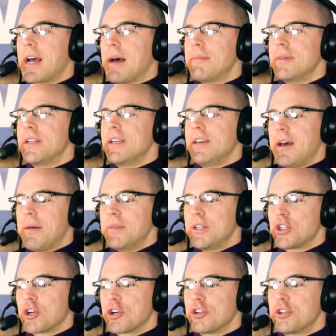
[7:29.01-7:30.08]
I'm a
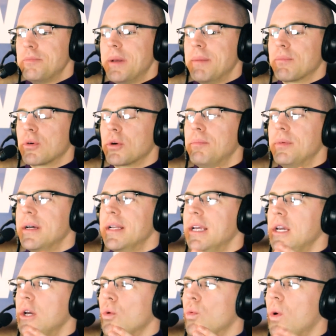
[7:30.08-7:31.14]
church member,
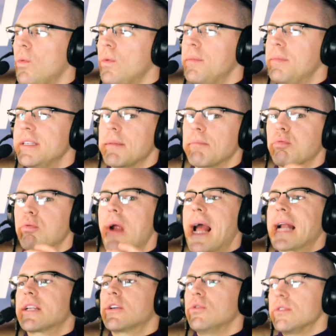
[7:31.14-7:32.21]
but what would be some
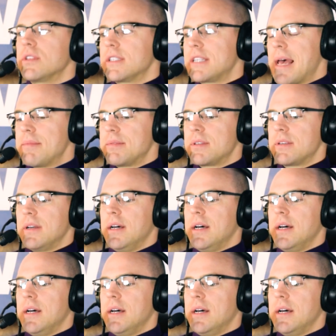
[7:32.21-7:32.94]
practical steps,